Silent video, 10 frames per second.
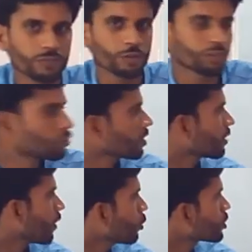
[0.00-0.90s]
this was
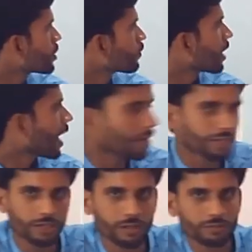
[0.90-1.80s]
about
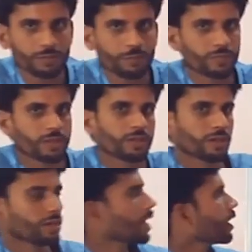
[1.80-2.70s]
articles
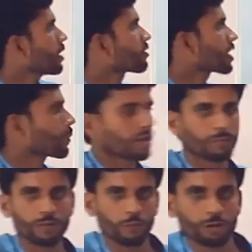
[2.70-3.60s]
and it is chapter
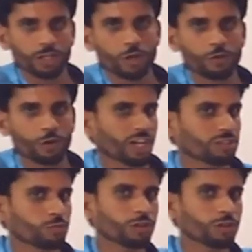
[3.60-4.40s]
number 14 of your textbook.